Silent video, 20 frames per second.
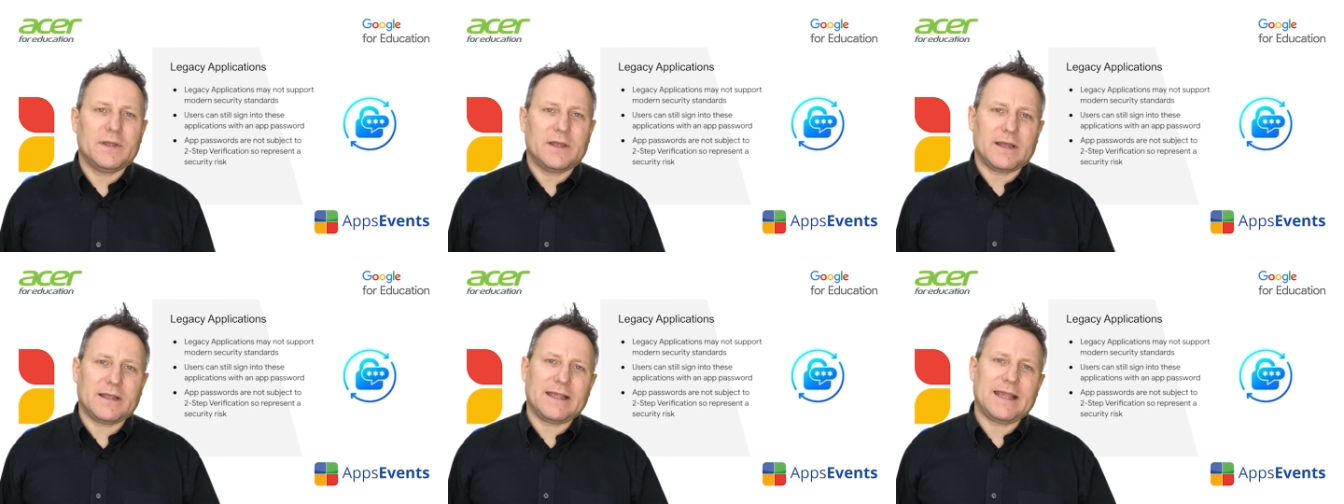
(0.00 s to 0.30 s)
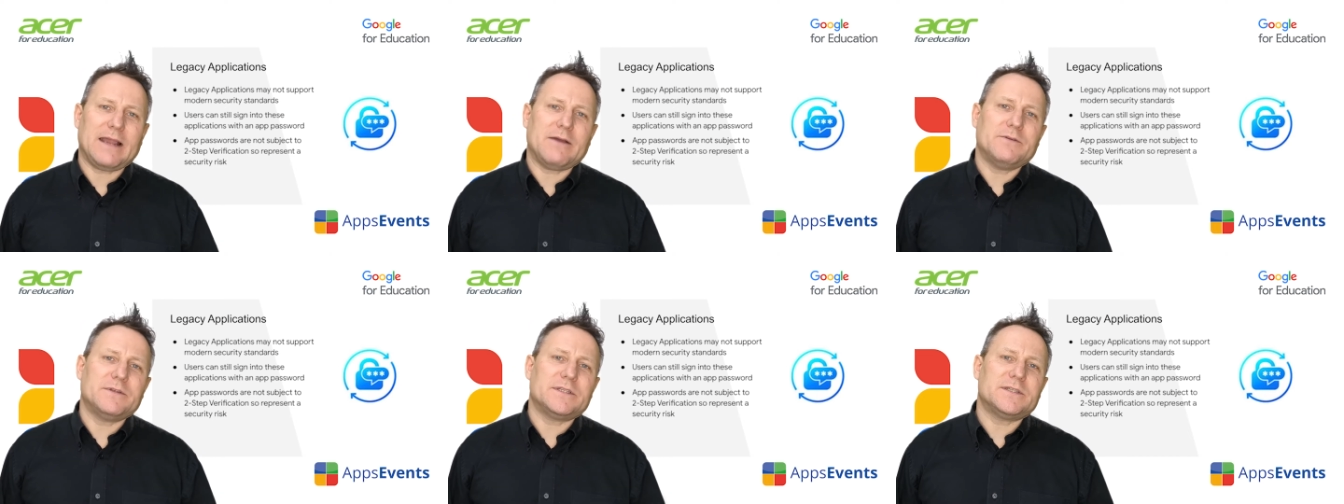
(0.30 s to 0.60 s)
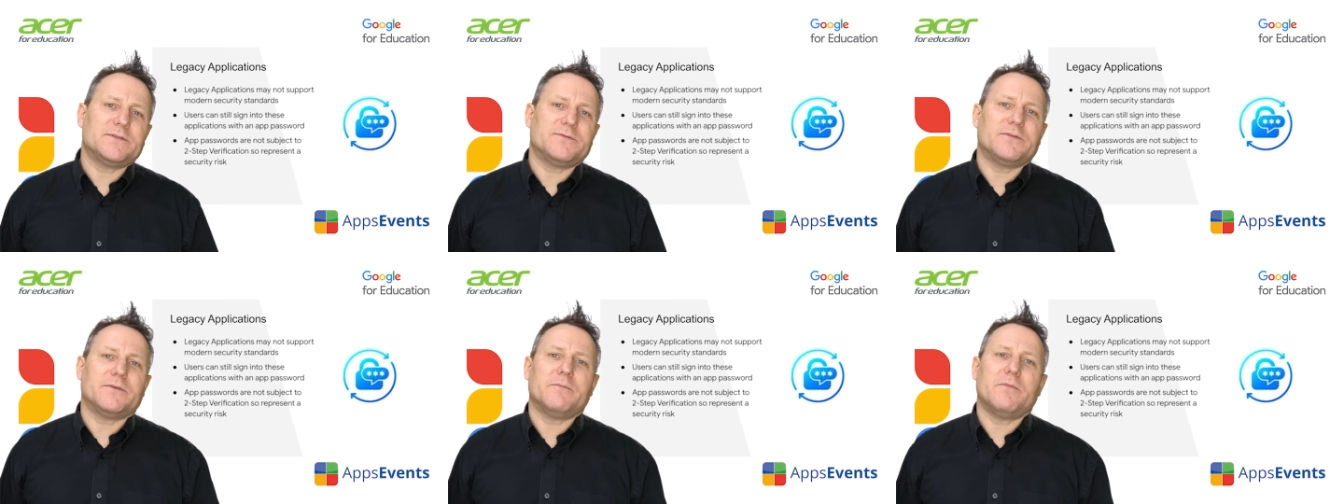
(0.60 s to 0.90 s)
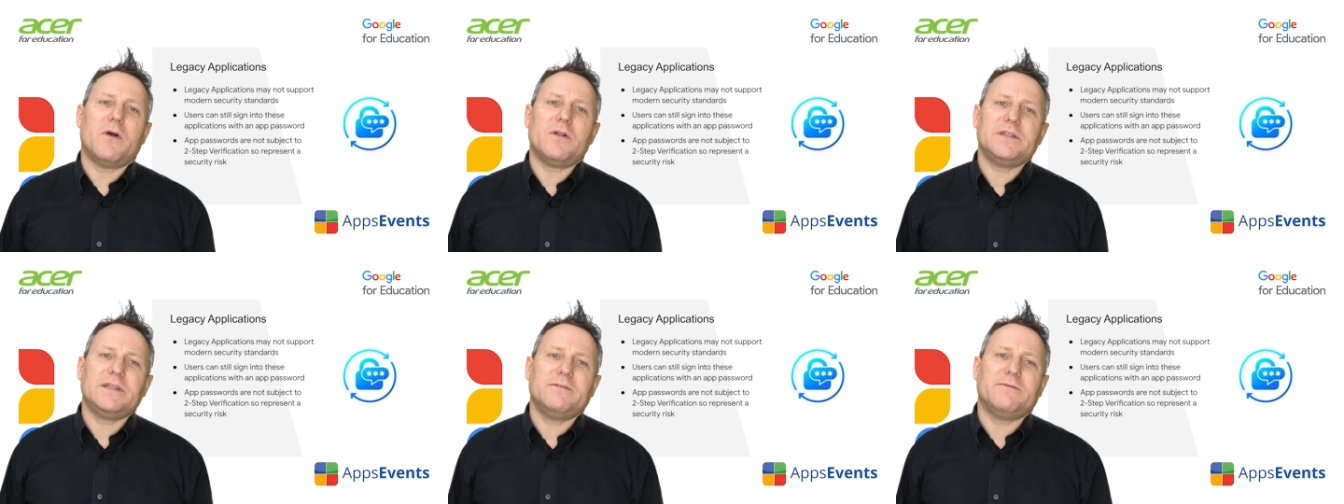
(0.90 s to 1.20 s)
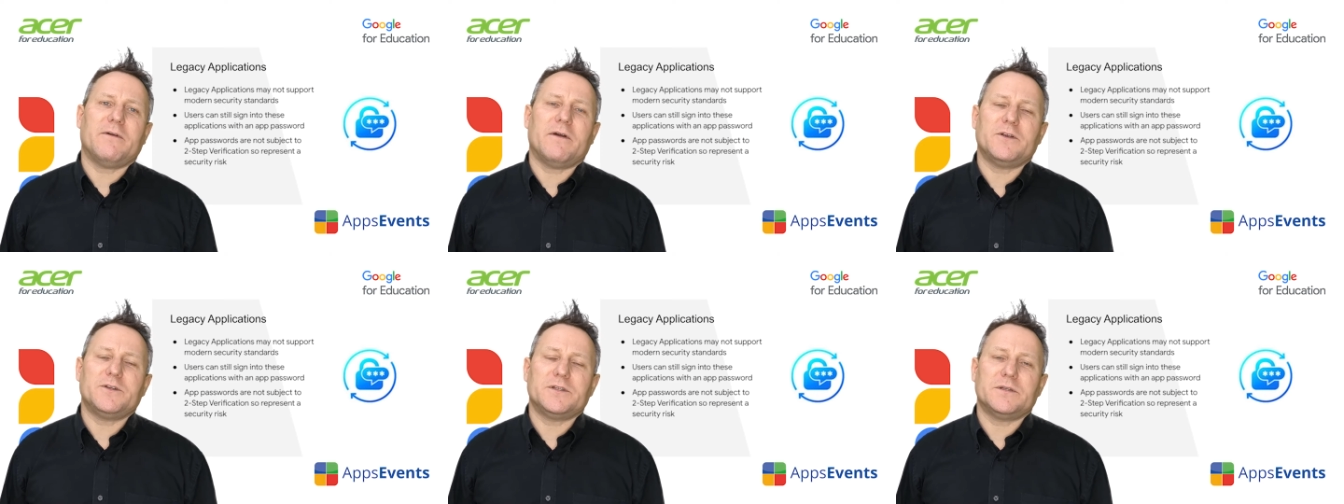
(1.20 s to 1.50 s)
accounts for
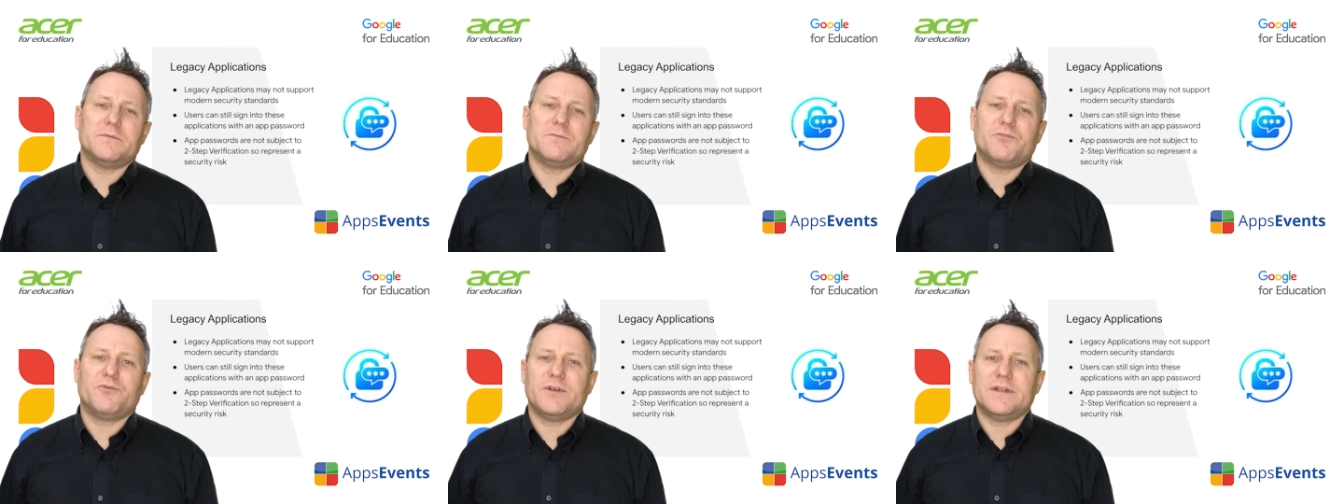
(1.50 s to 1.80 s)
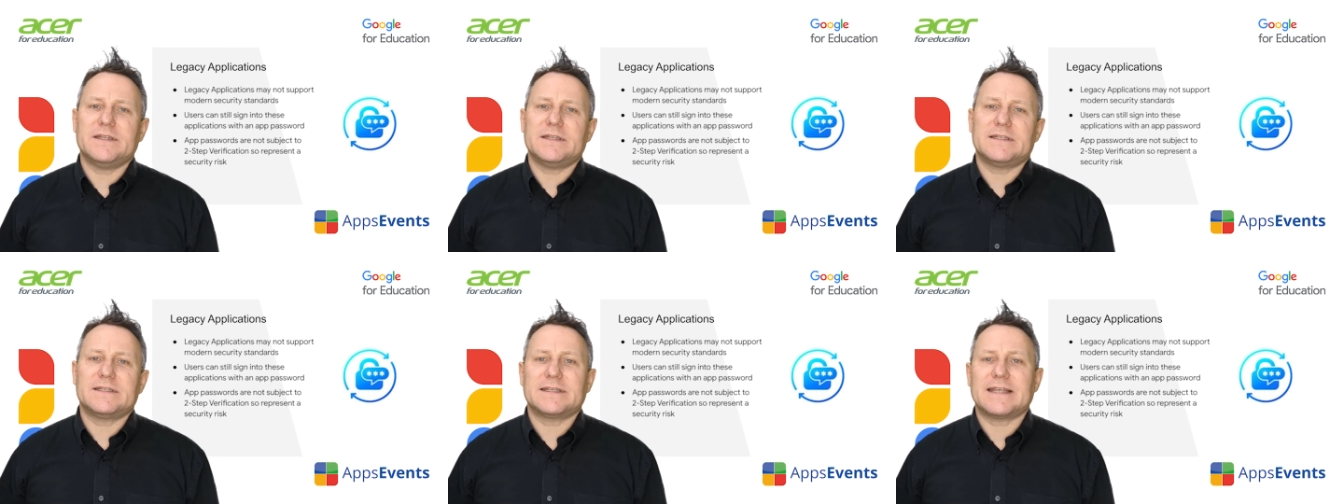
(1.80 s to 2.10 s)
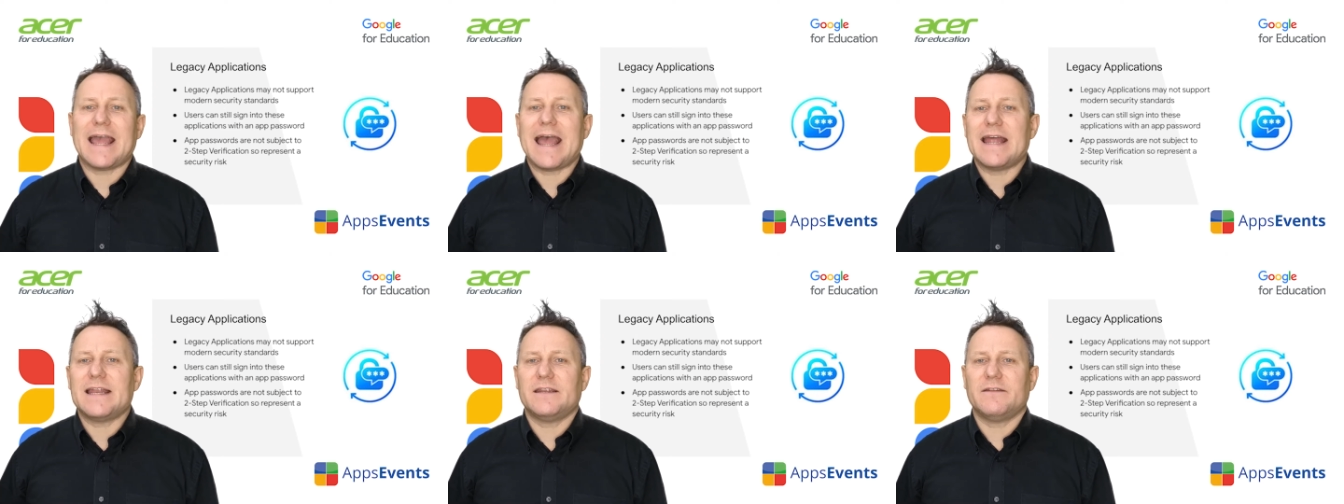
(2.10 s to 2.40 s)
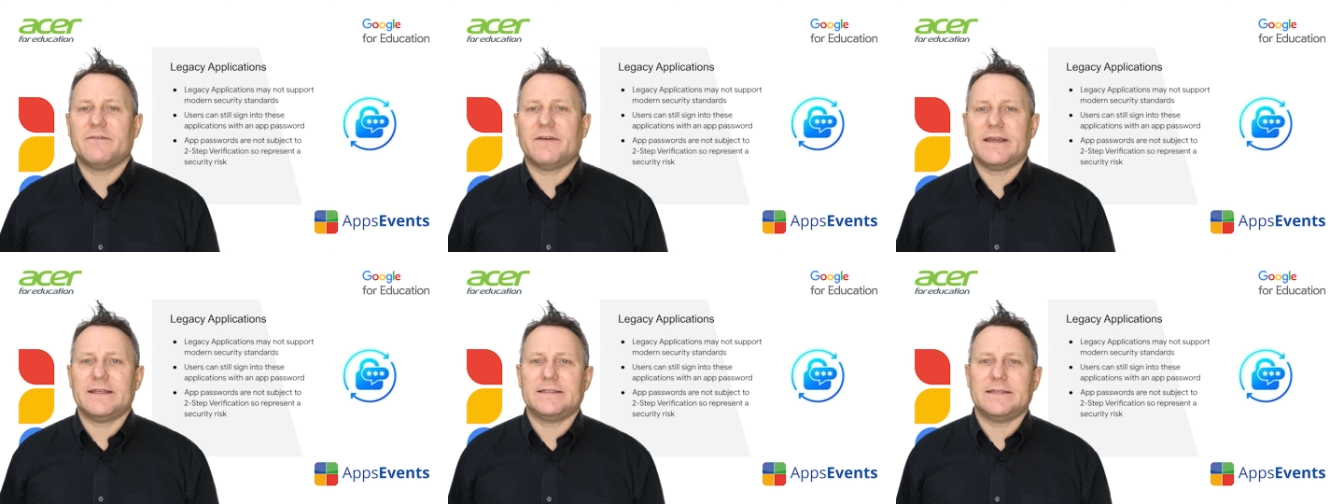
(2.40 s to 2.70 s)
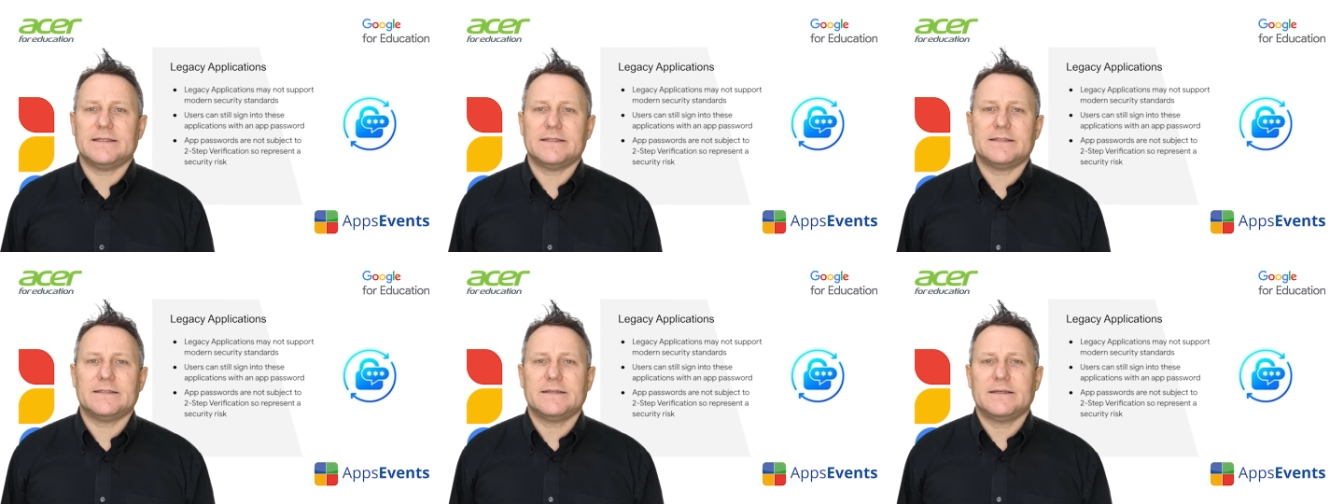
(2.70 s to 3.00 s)
multifunction print scan
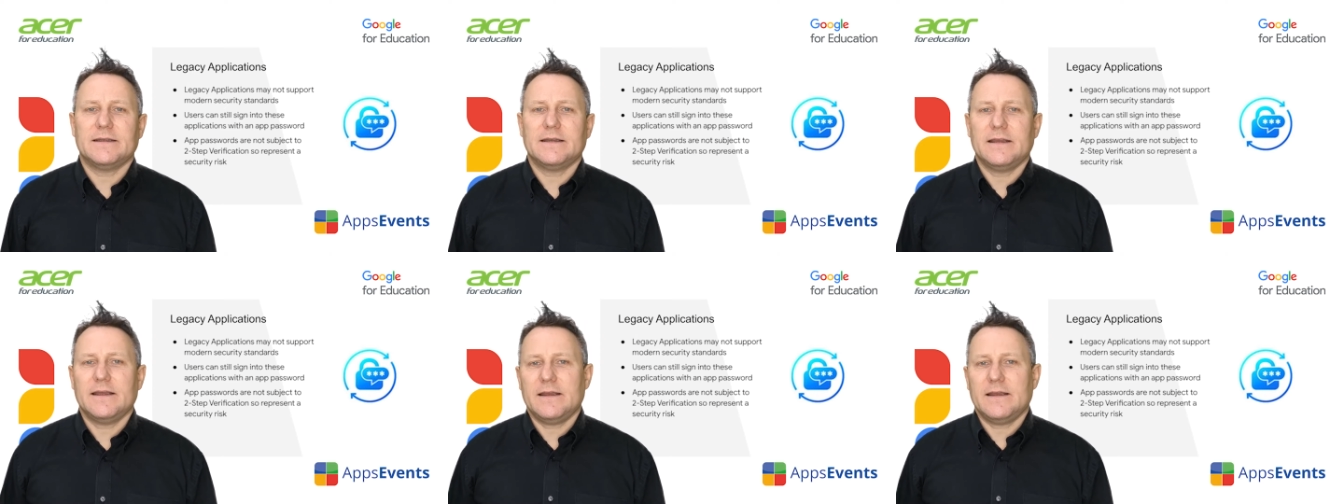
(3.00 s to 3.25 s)
devices